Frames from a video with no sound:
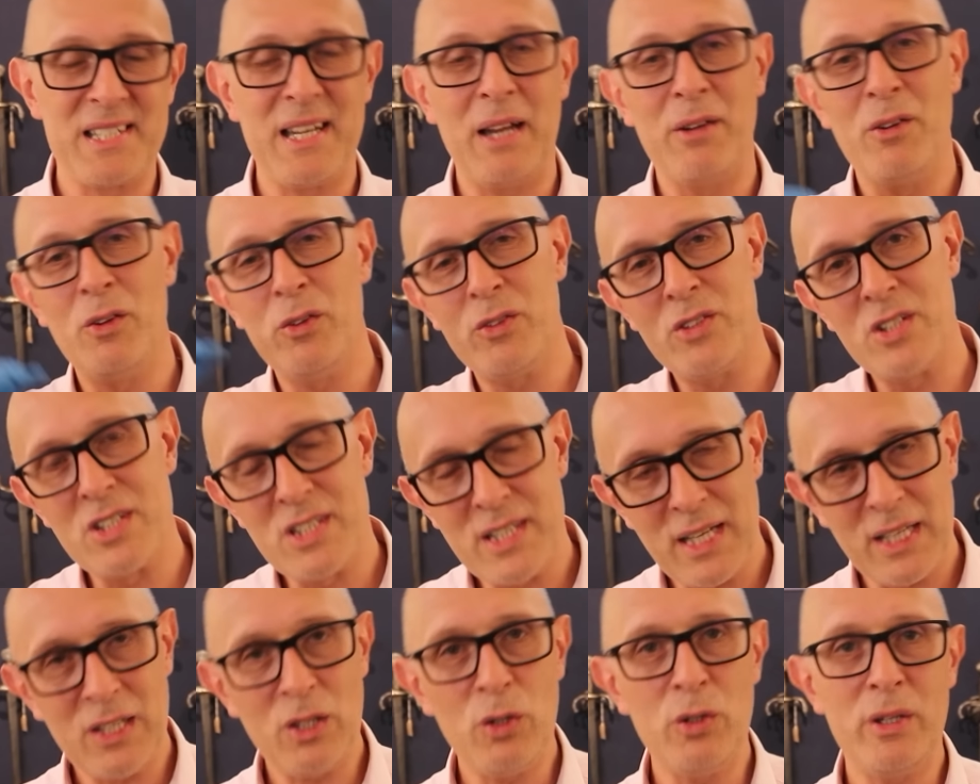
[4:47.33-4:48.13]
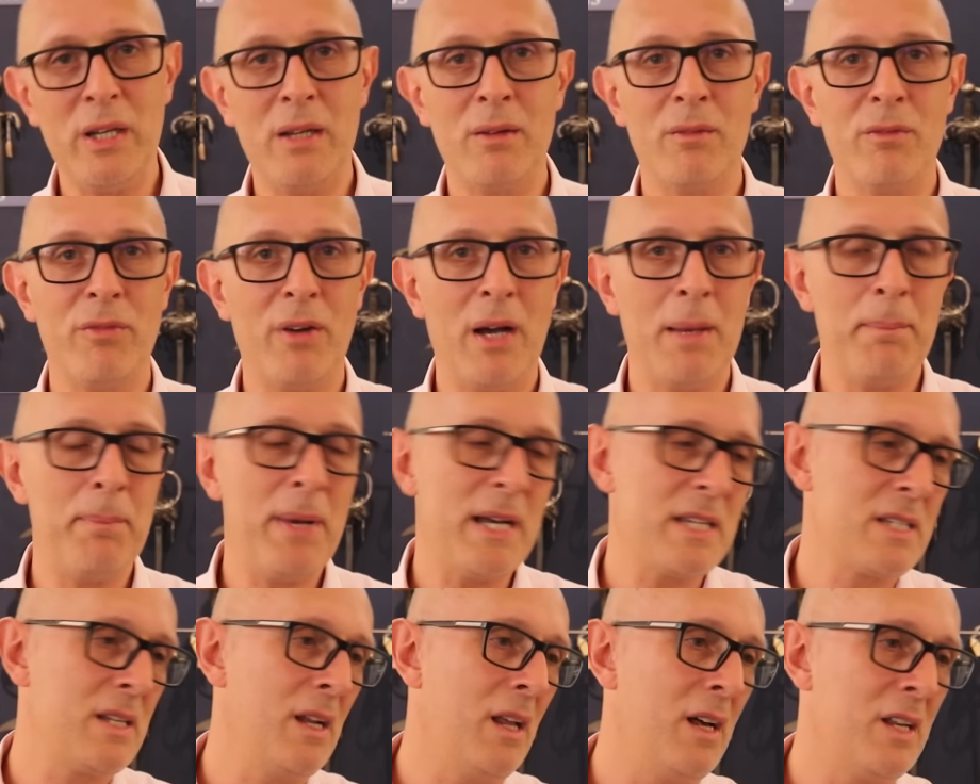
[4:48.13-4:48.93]
Now, not to say you didn't find
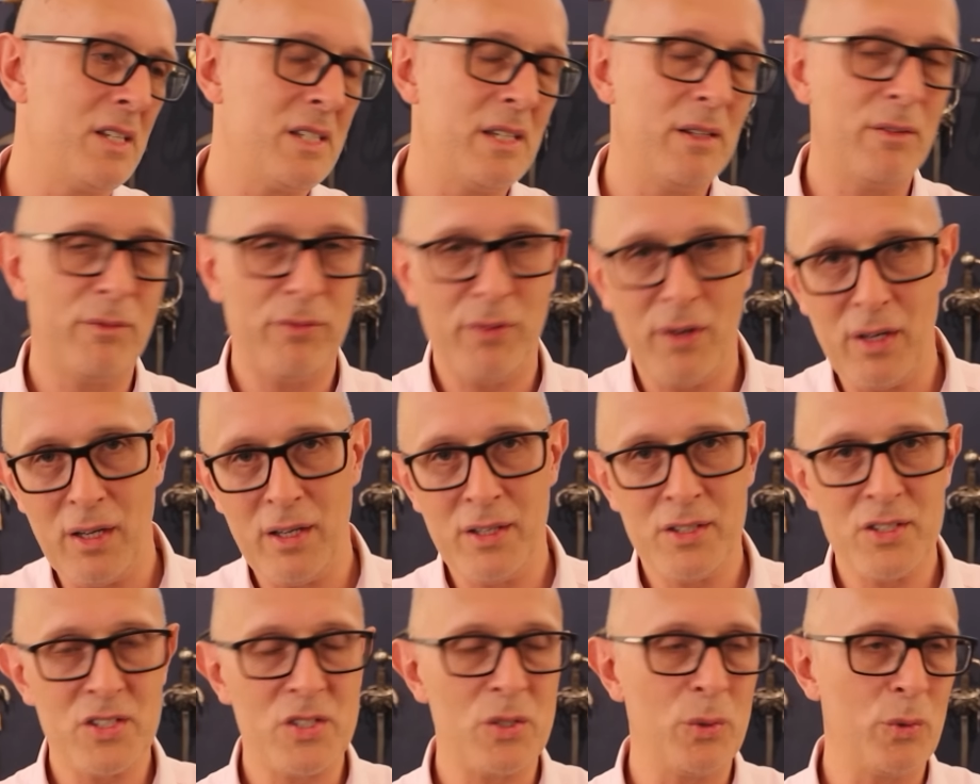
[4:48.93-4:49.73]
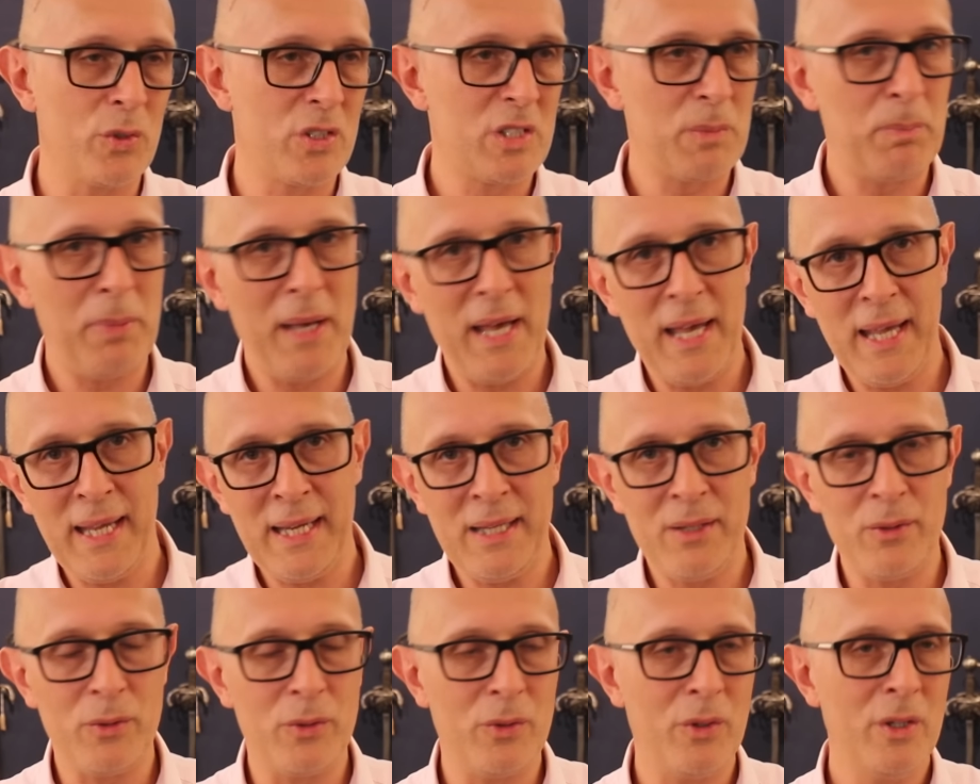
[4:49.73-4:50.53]
Basilards in France or
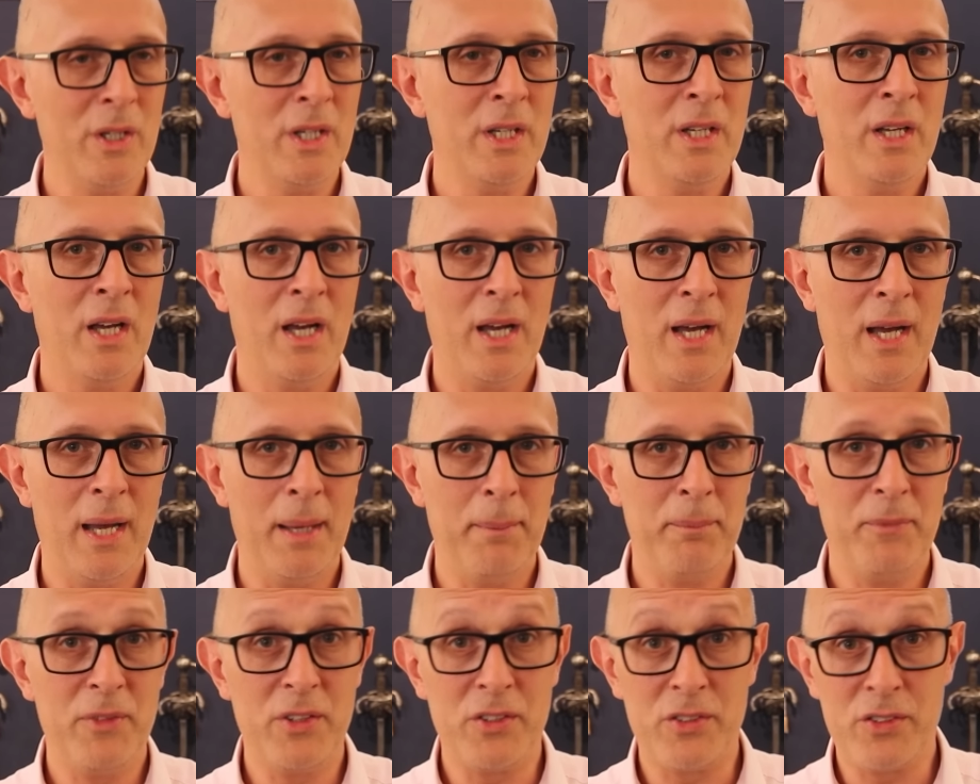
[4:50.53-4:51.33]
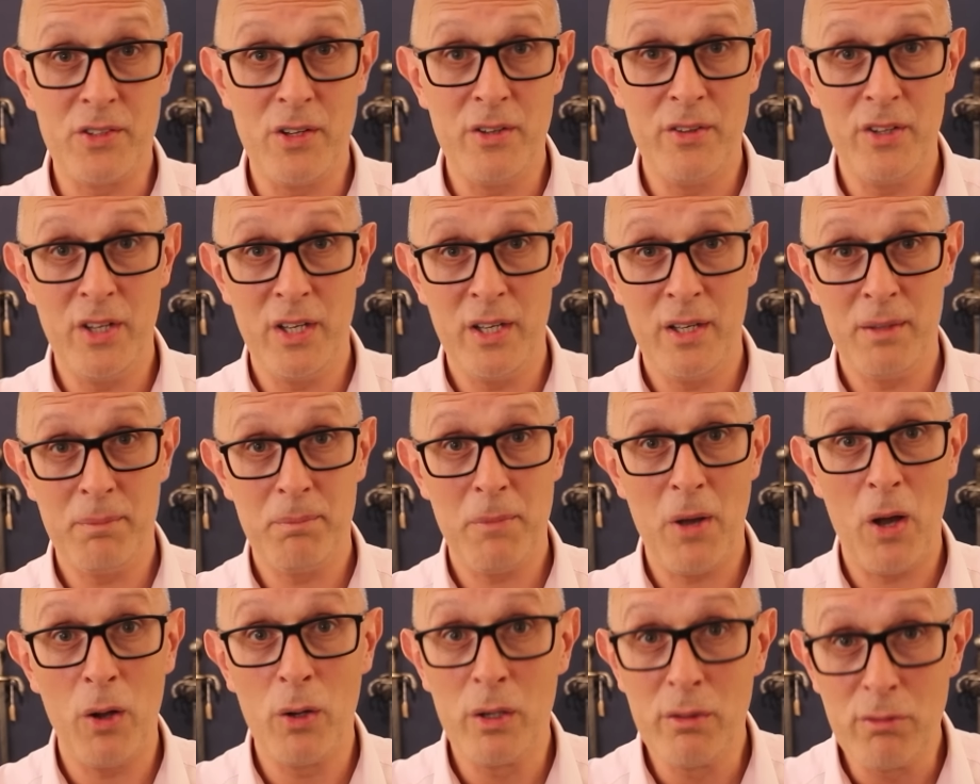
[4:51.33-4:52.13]
Spain or um, the,
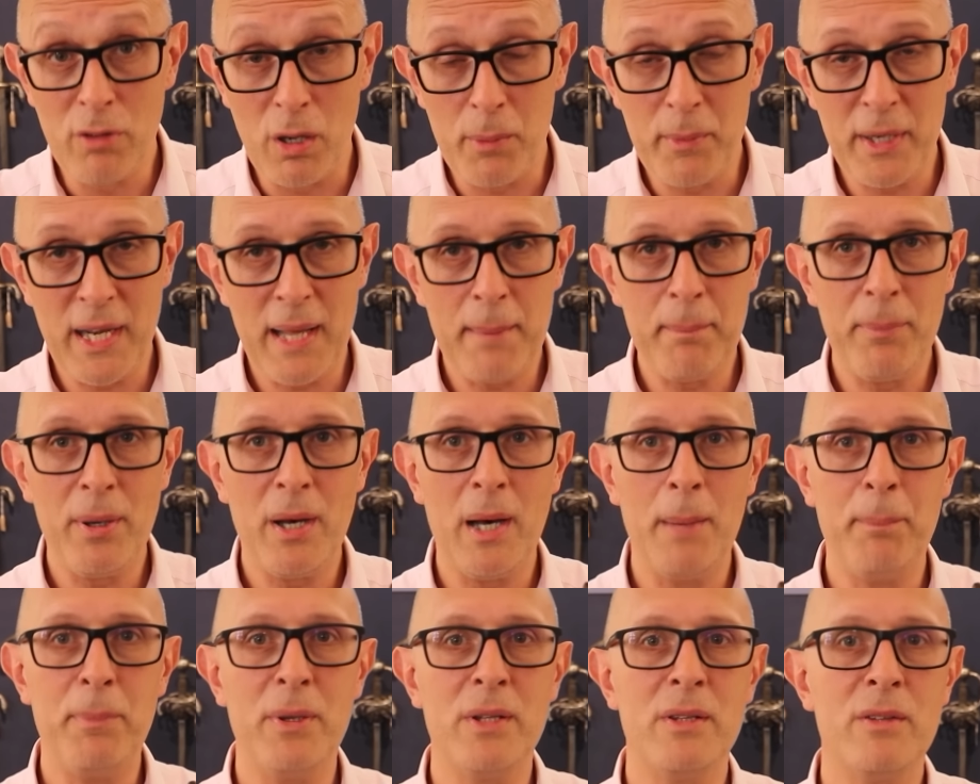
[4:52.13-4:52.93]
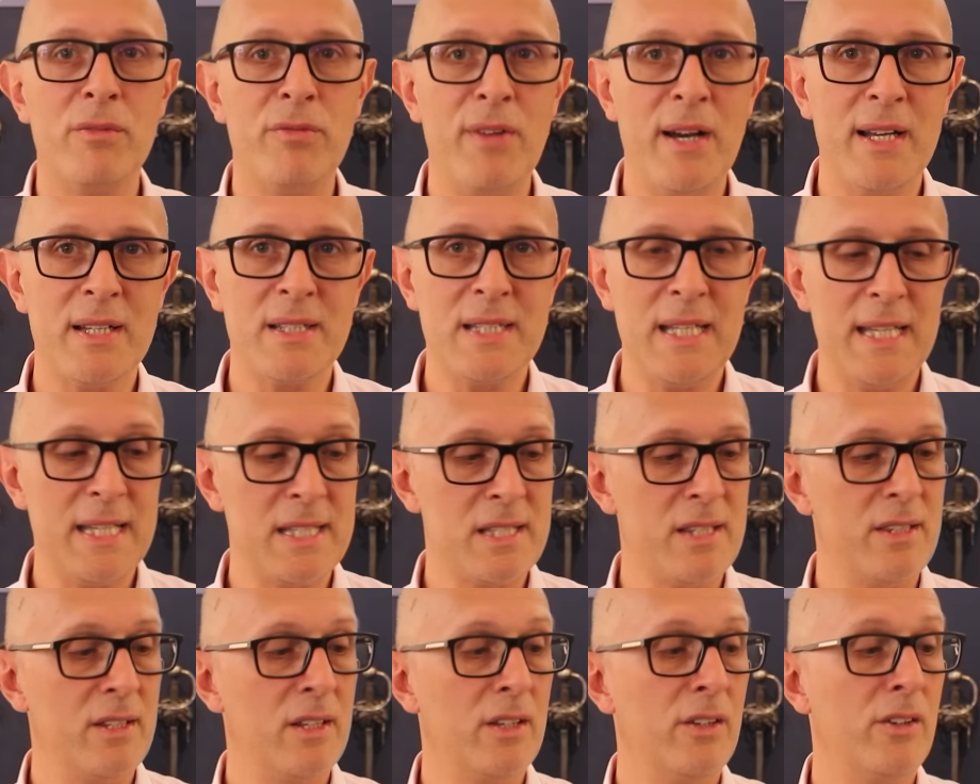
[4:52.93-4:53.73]
the Holy Roman Empire, but the fact
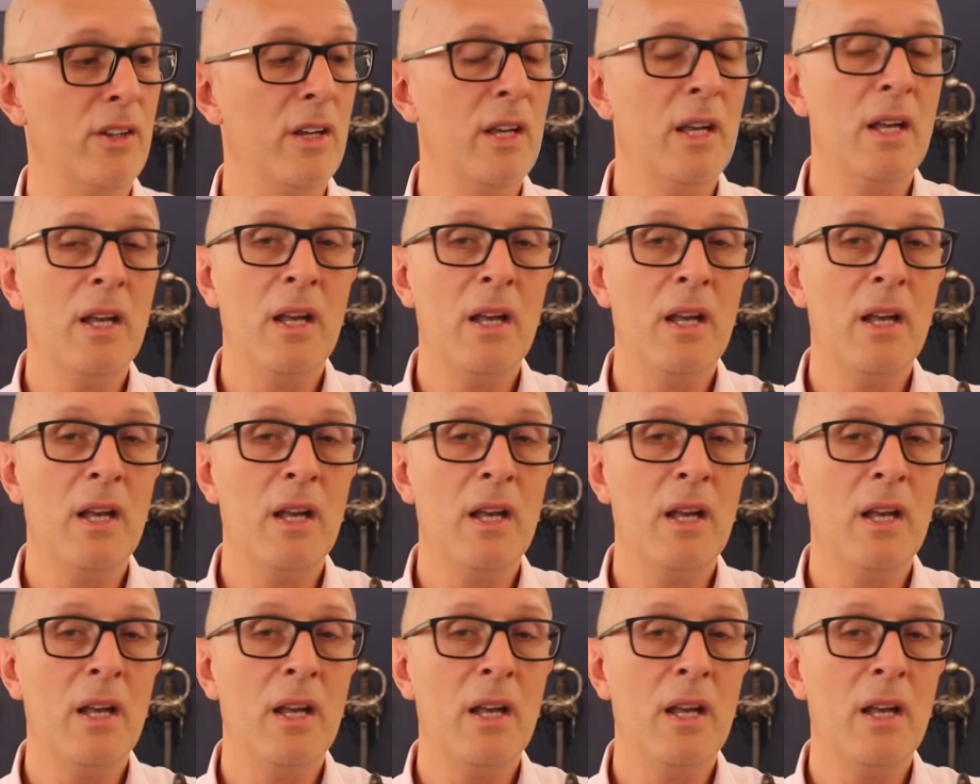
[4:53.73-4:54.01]
is that